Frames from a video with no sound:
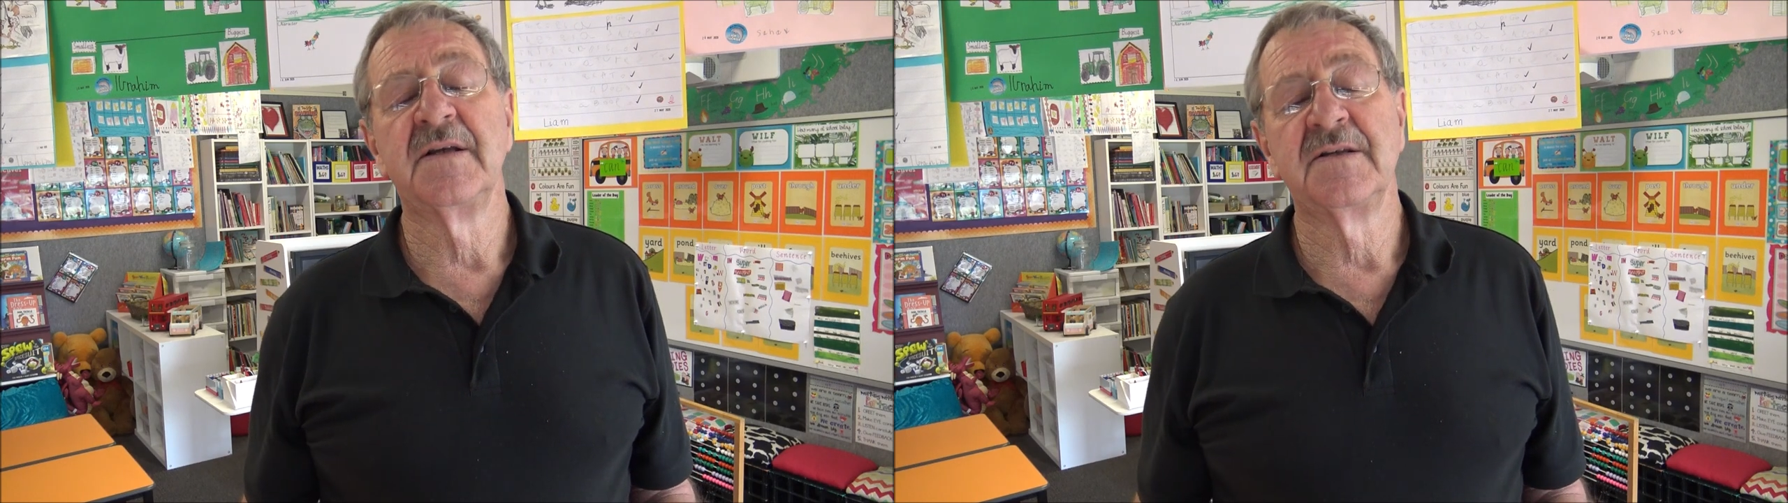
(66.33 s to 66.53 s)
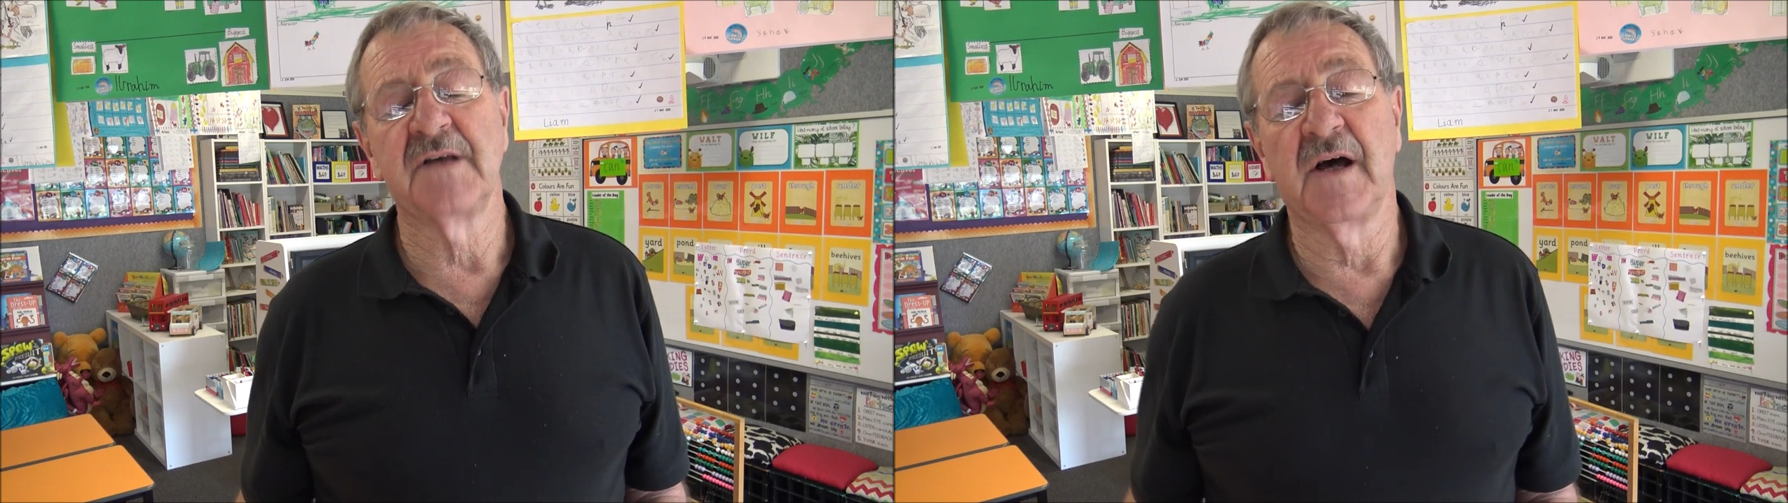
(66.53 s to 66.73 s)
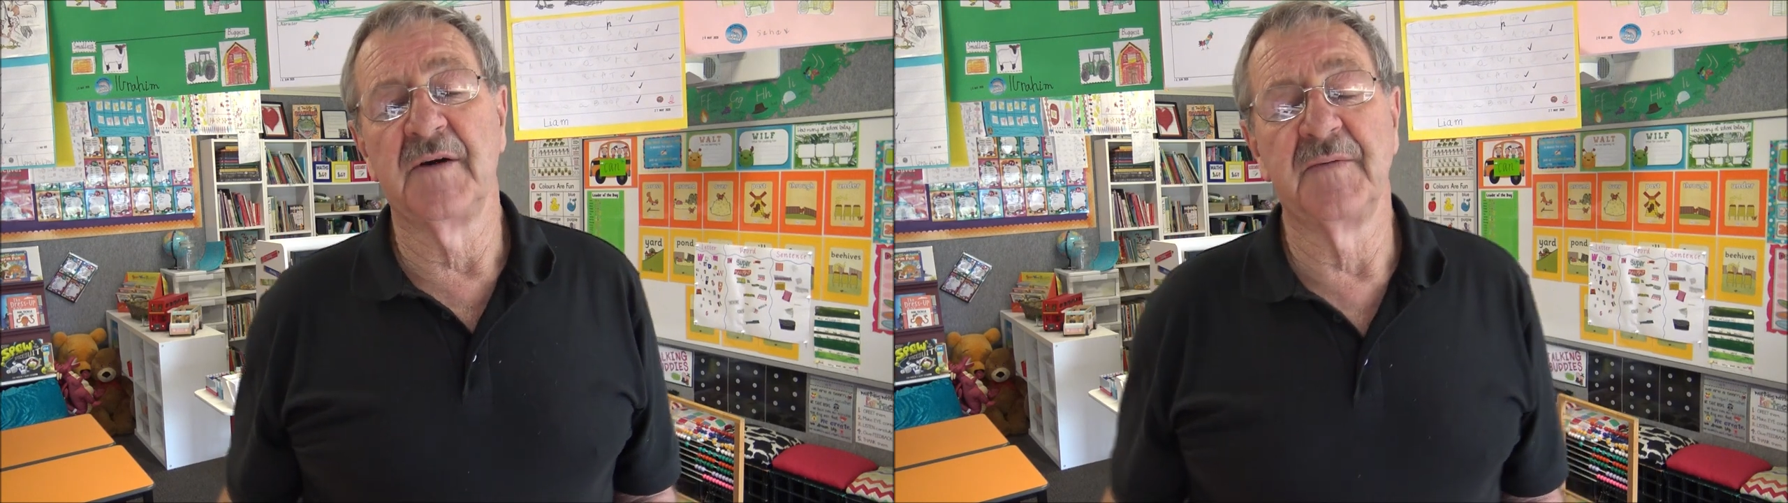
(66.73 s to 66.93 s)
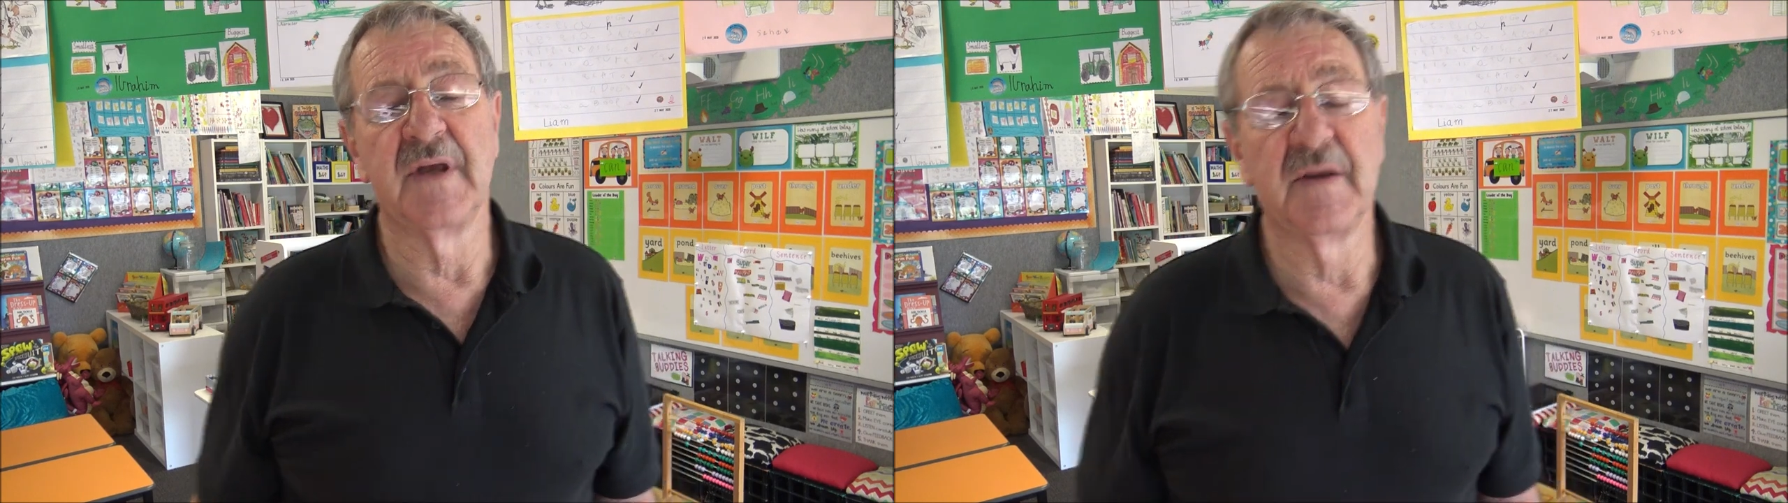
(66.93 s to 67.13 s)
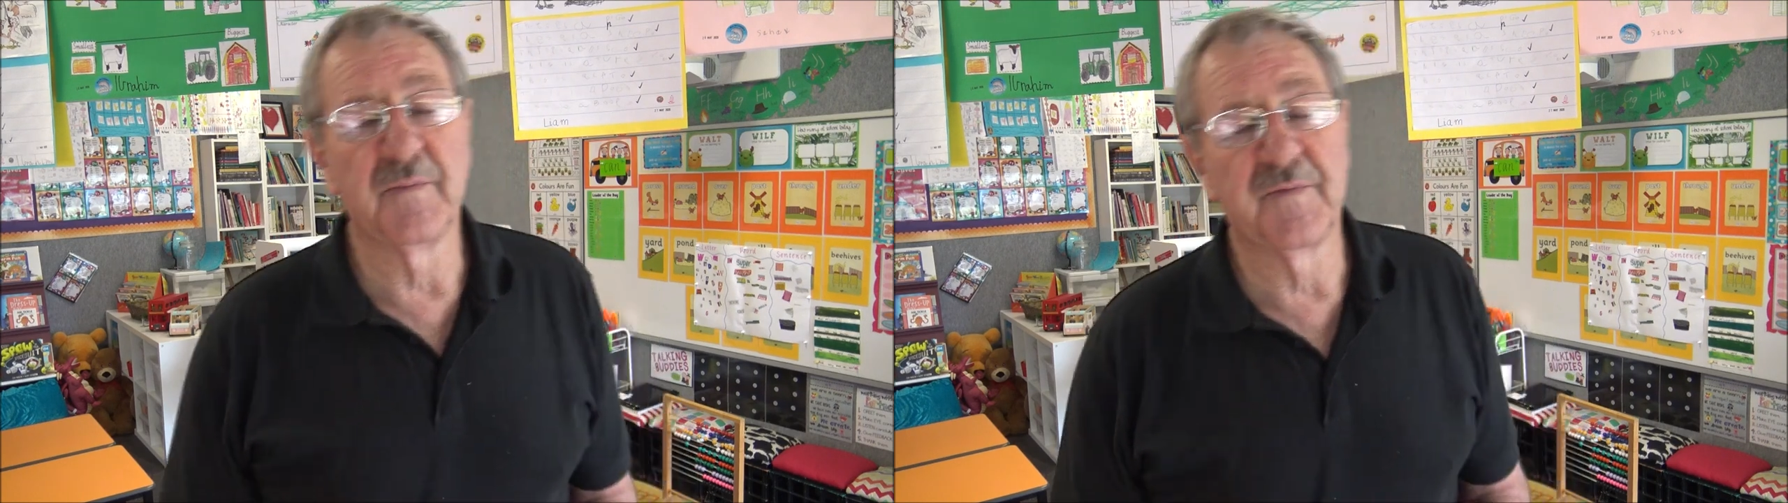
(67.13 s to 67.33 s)
So
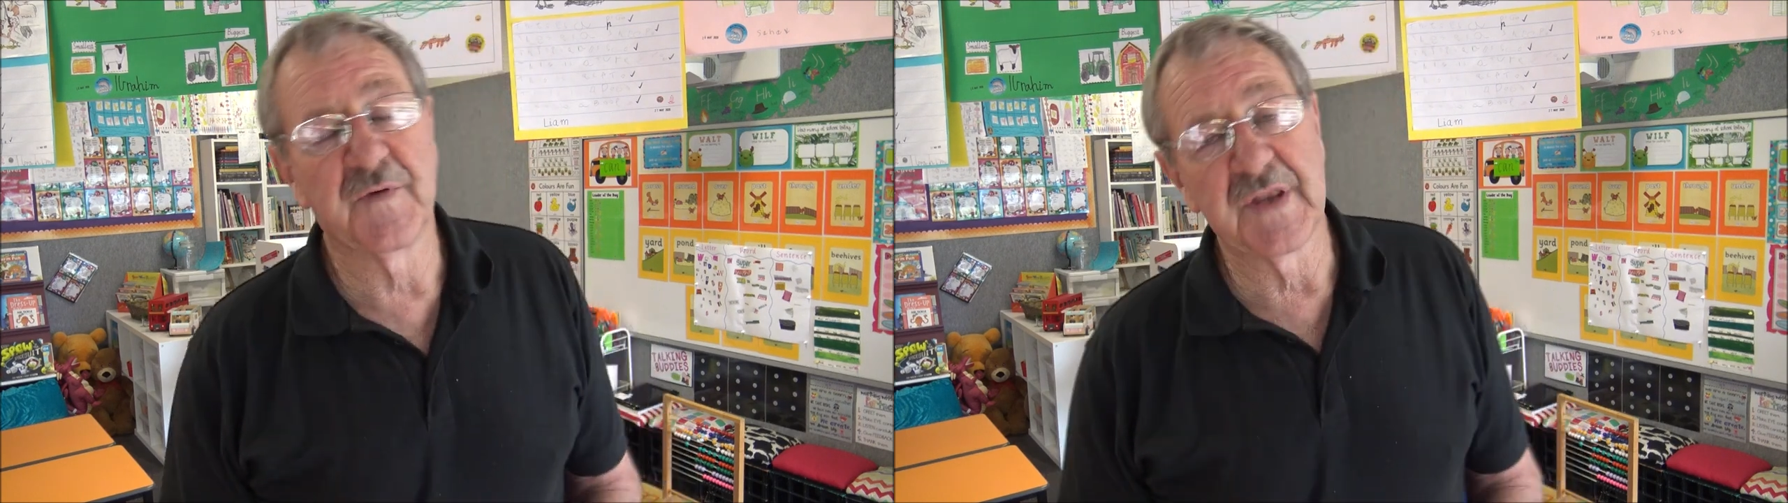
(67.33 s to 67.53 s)
for